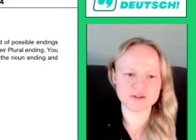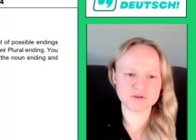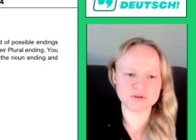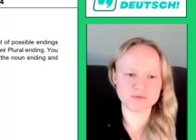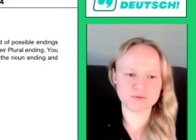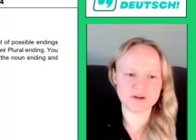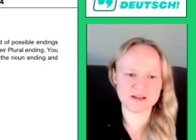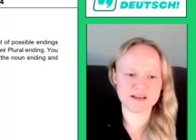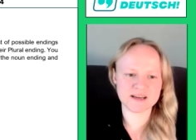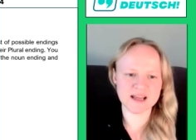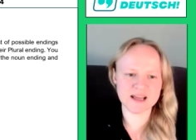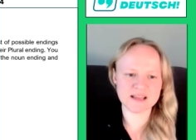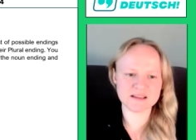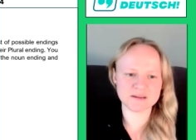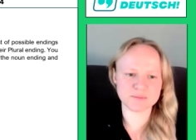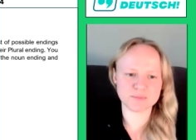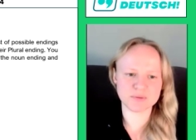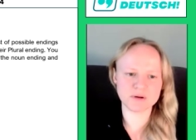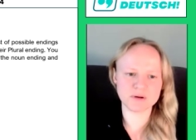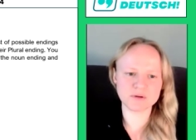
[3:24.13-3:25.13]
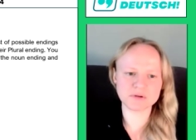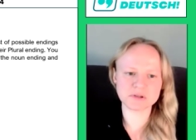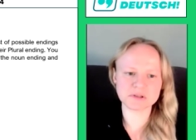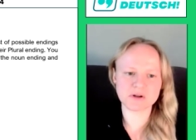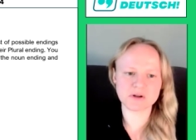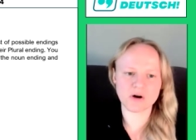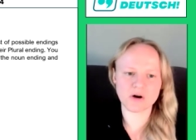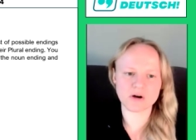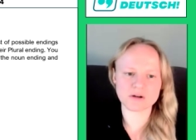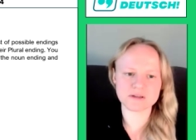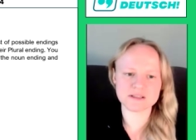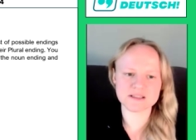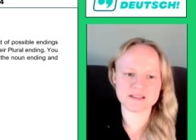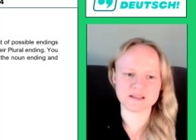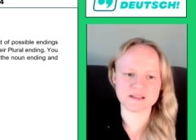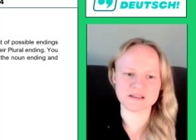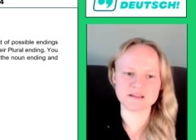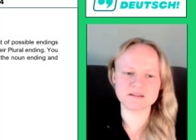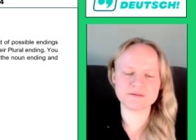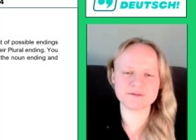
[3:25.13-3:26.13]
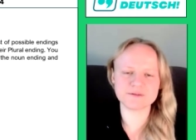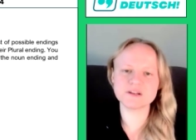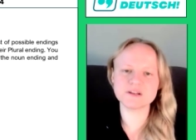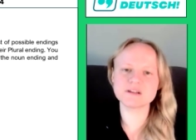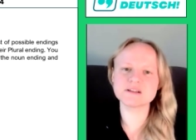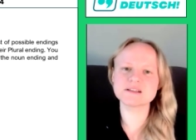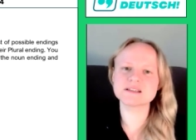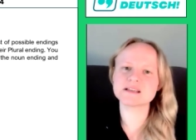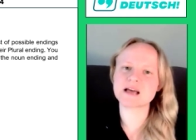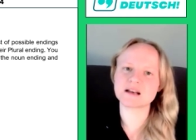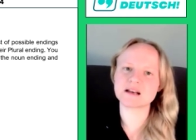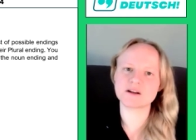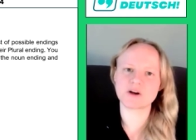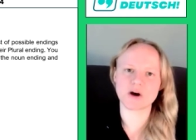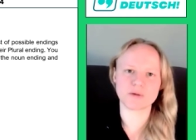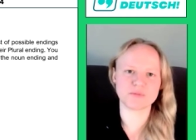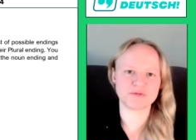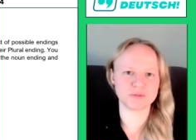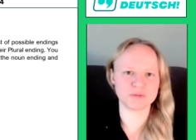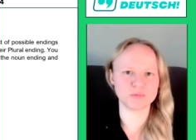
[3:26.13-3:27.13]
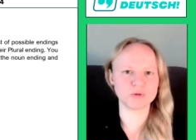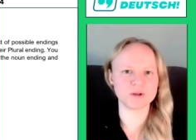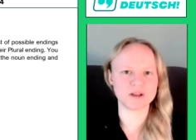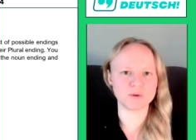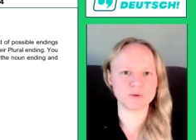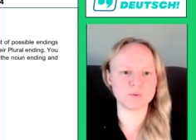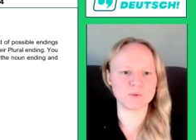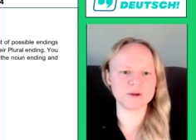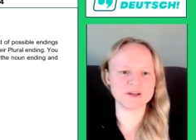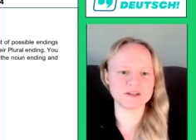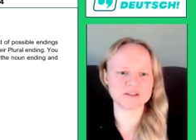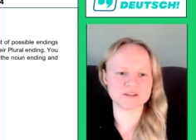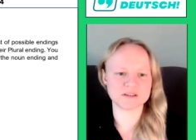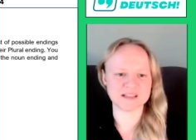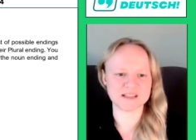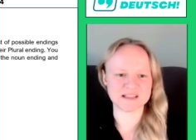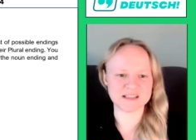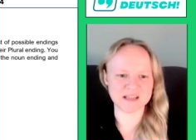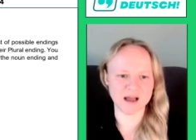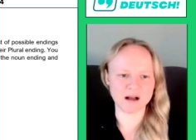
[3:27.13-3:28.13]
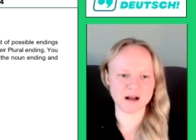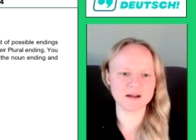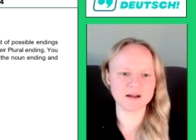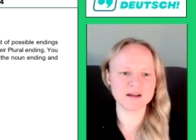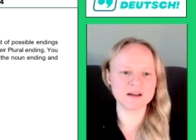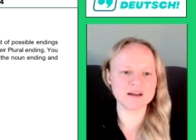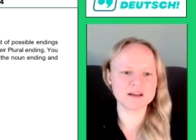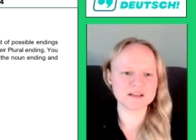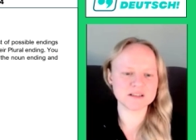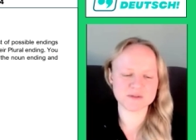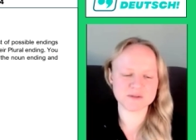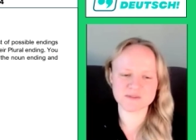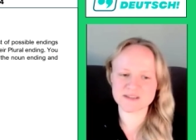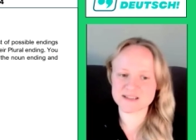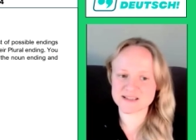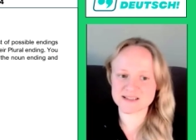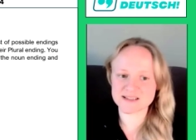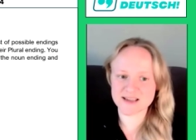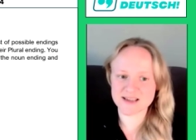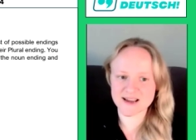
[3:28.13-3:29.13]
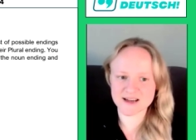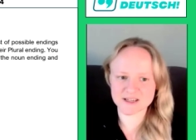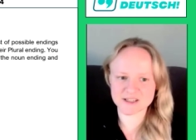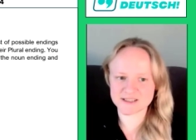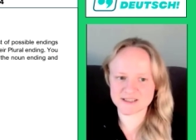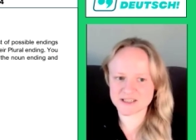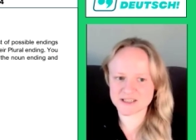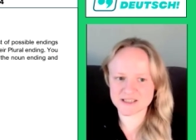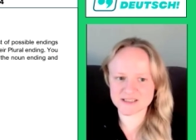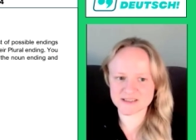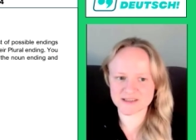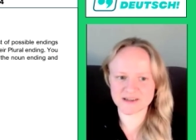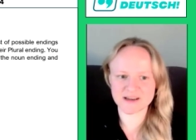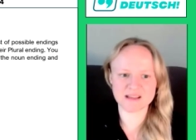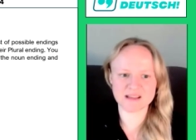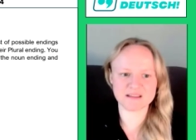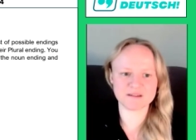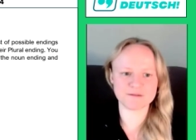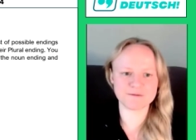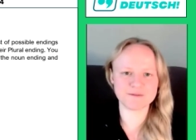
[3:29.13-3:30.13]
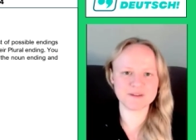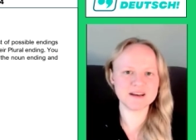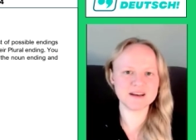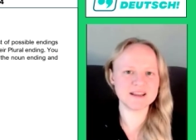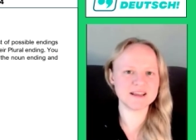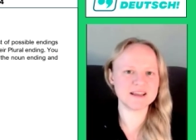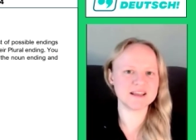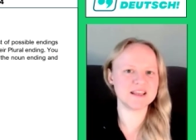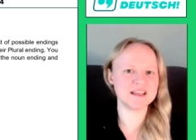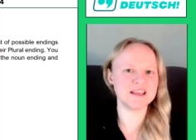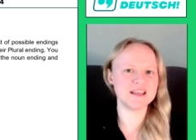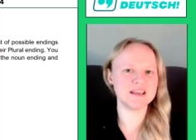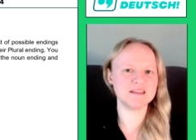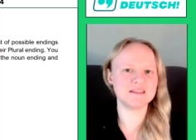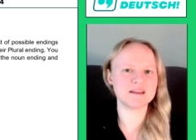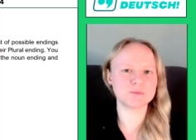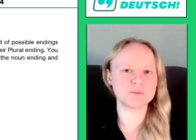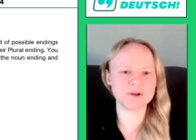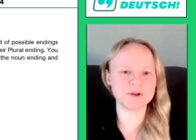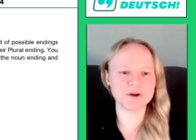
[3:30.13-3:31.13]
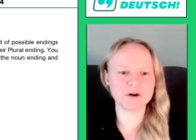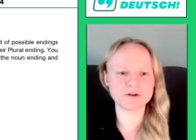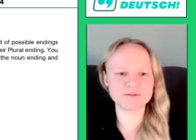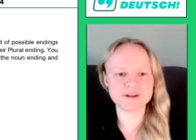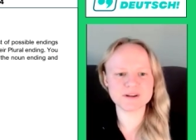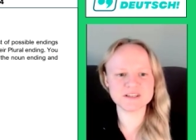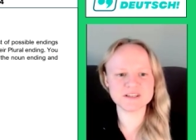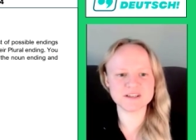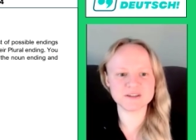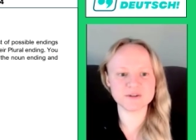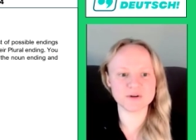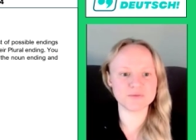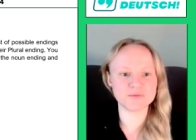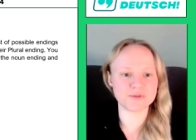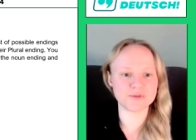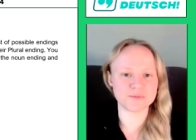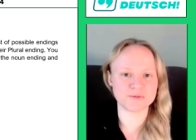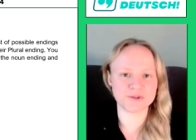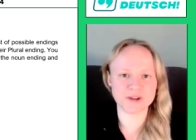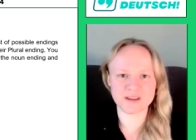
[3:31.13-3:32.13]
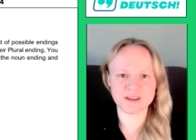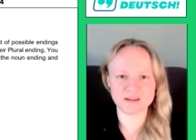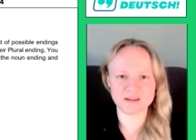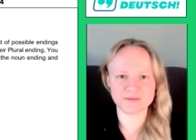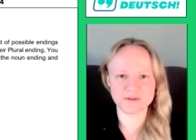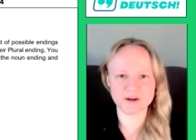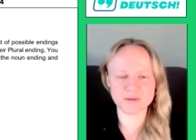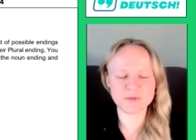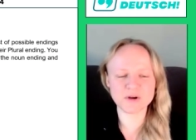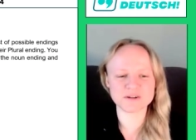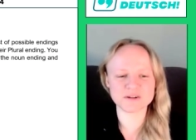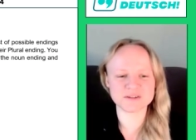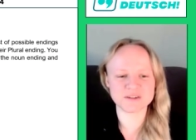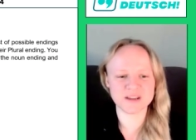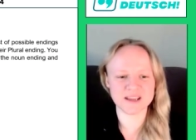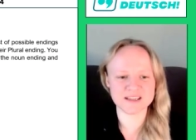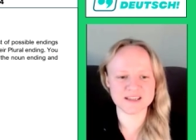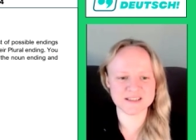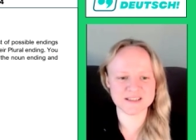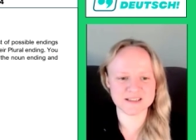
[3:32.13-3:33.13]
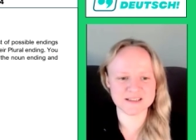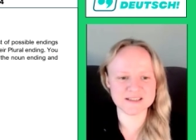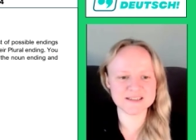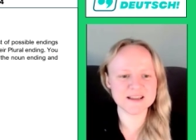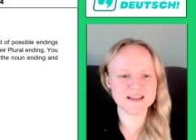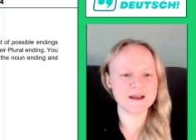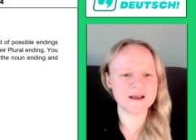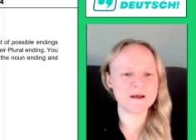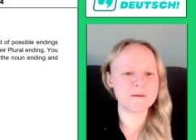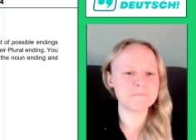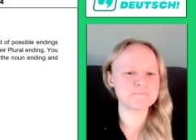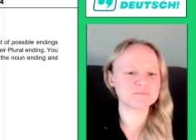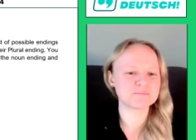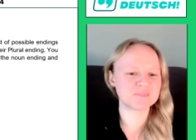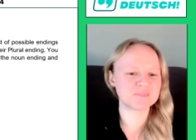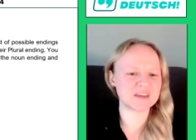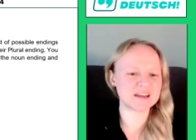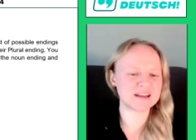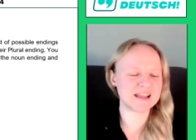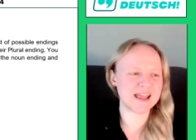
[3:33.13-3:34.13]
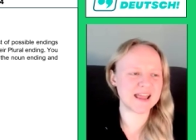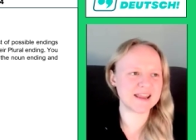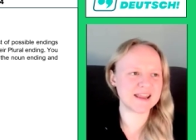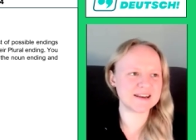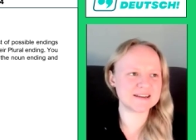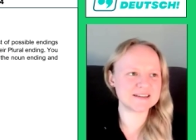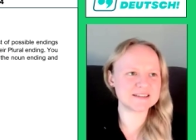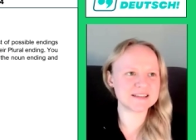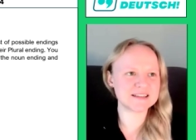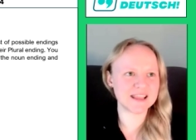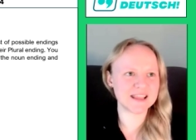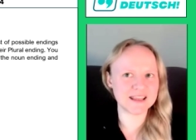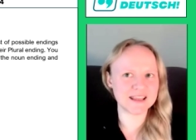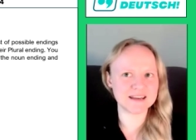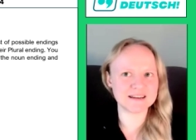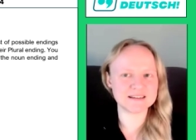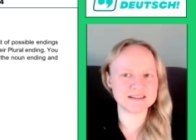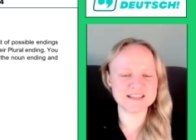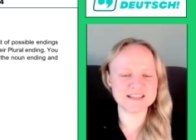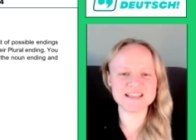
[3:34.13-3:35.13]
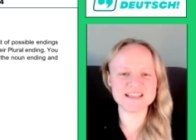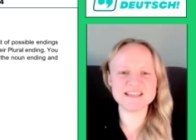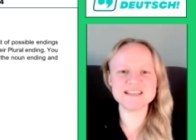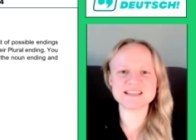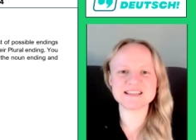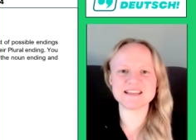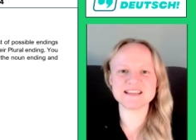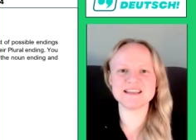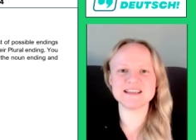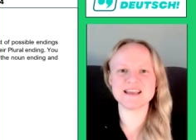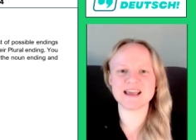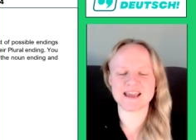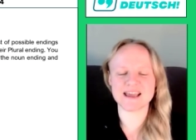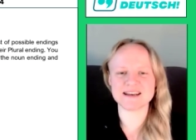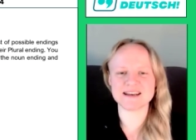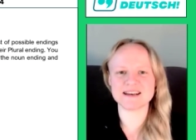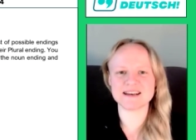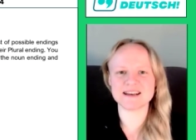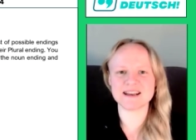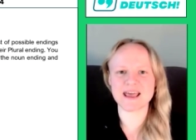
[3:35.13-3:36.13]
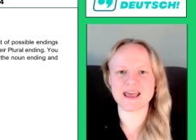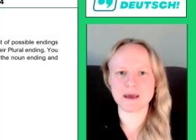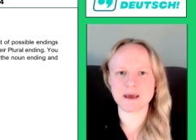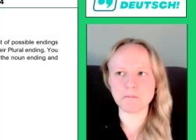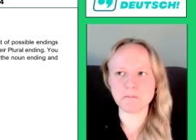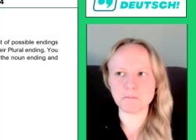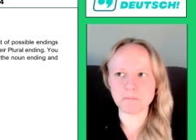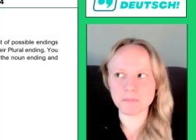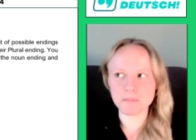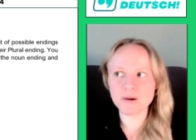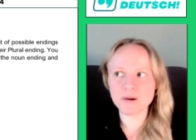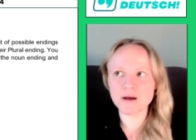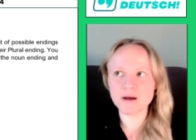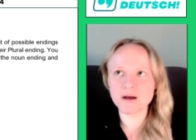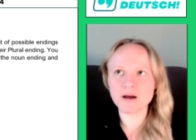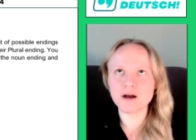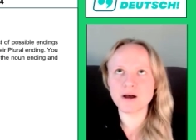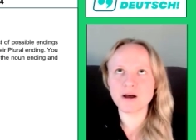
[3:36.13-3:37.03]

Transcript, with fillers: to another plural consonant feels uncomfortable and weird to the tongue. So this is actually just another filling E that we already know from regular verb conjugations that end in dtnm.